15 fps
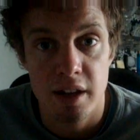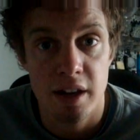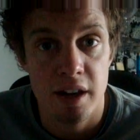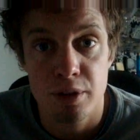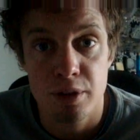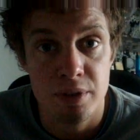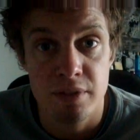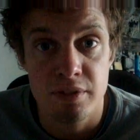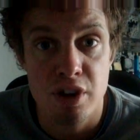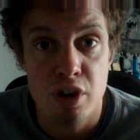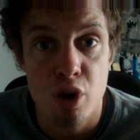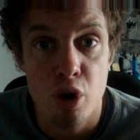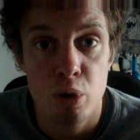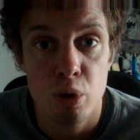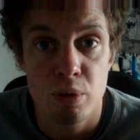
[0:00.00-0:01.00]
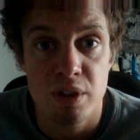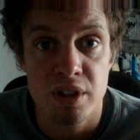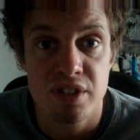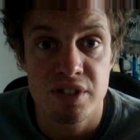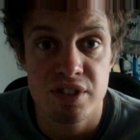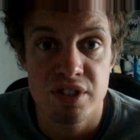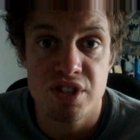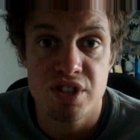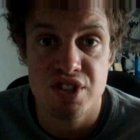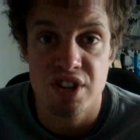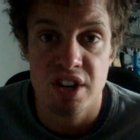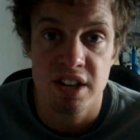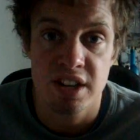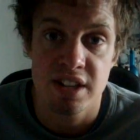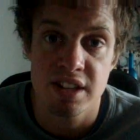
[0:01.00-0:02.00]
I don't even know who this
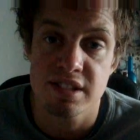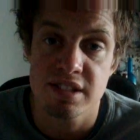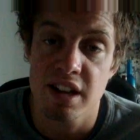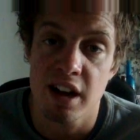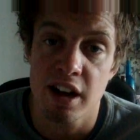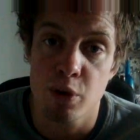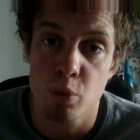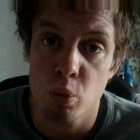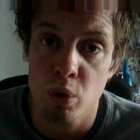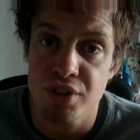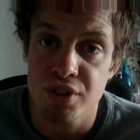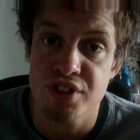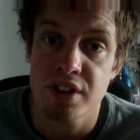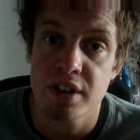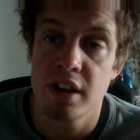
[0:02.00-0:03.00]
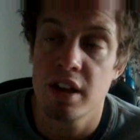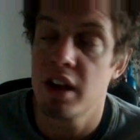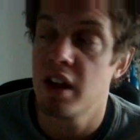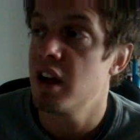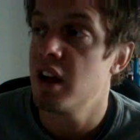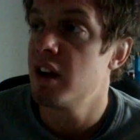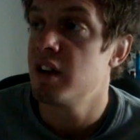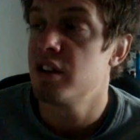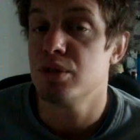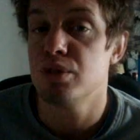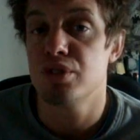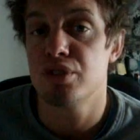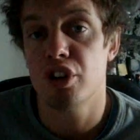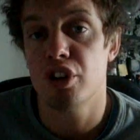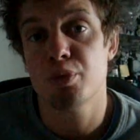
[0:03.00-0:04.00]
Chinese guy was to
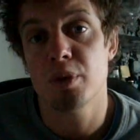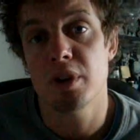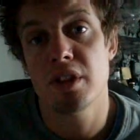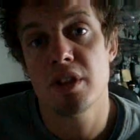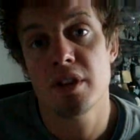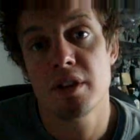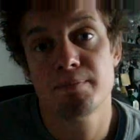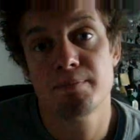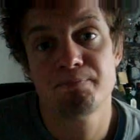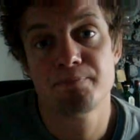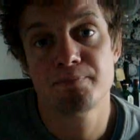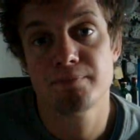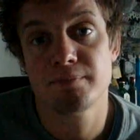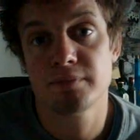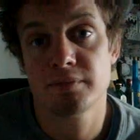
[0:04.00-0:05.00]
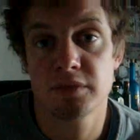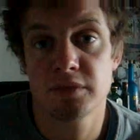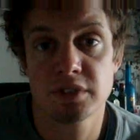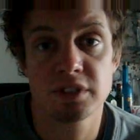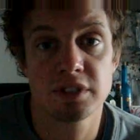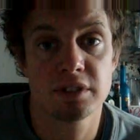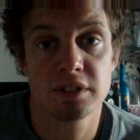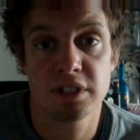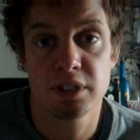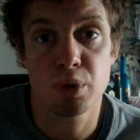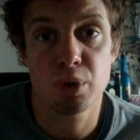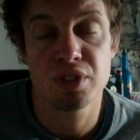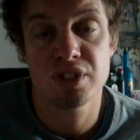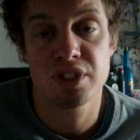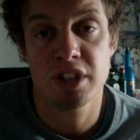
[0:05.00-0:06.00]
start with. It
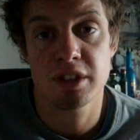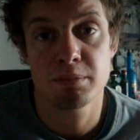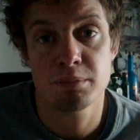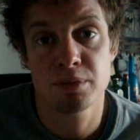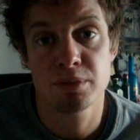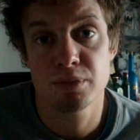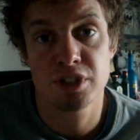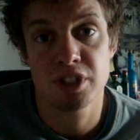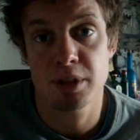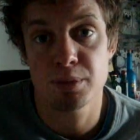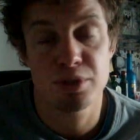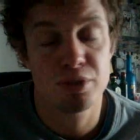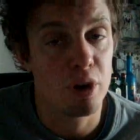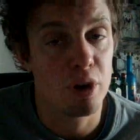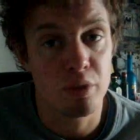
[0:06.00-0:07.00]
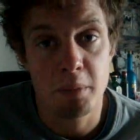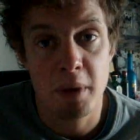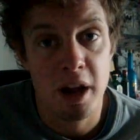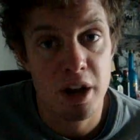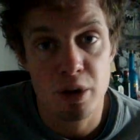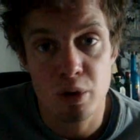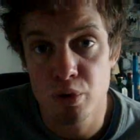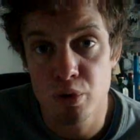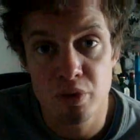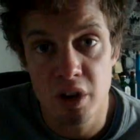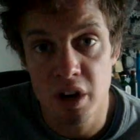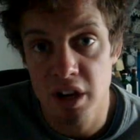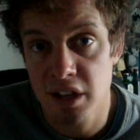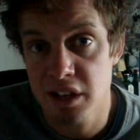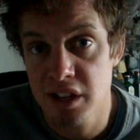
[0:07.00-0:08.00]
was some star from
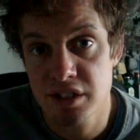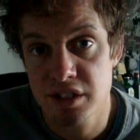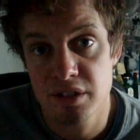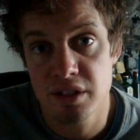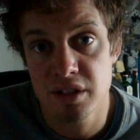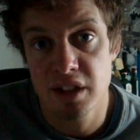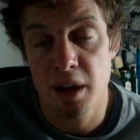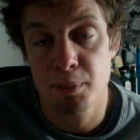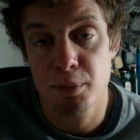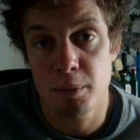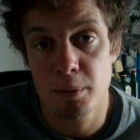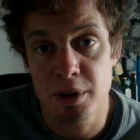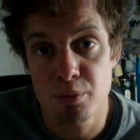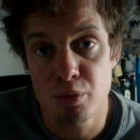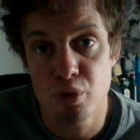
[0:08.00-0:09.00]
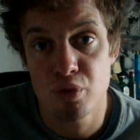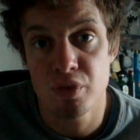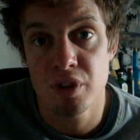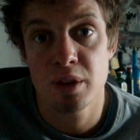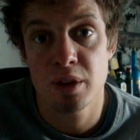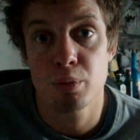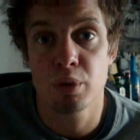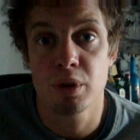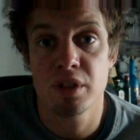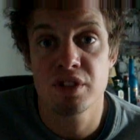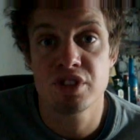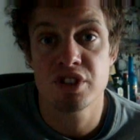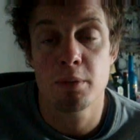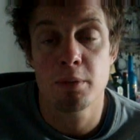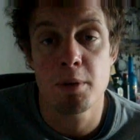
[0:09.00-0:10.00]
Hangover, I guess, the upcoming movie
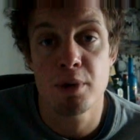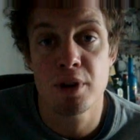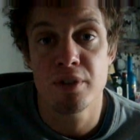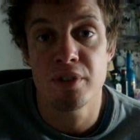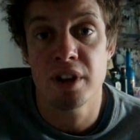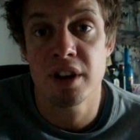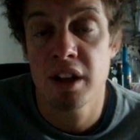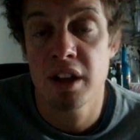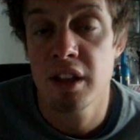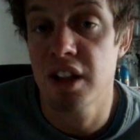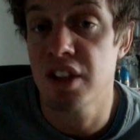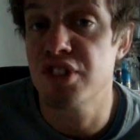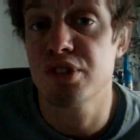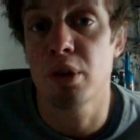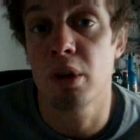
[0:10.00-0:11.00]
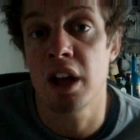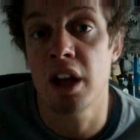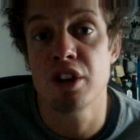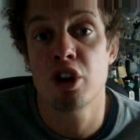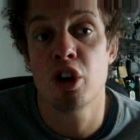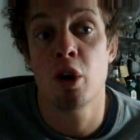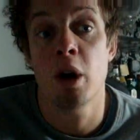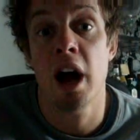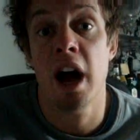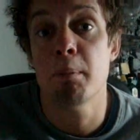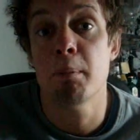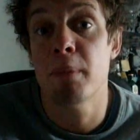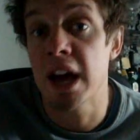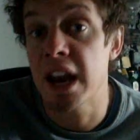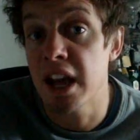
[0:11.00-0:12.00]
with Jeremy Piven. That's all I know,
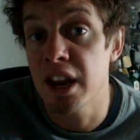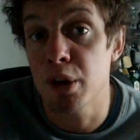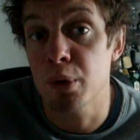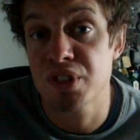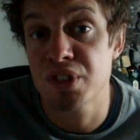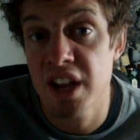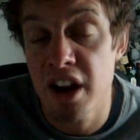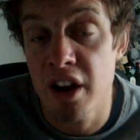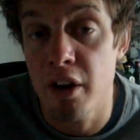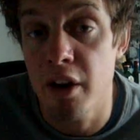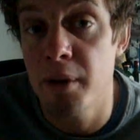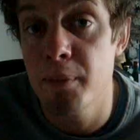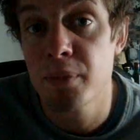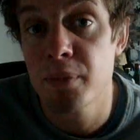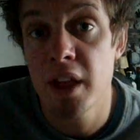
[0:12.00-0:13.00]
but I don't care.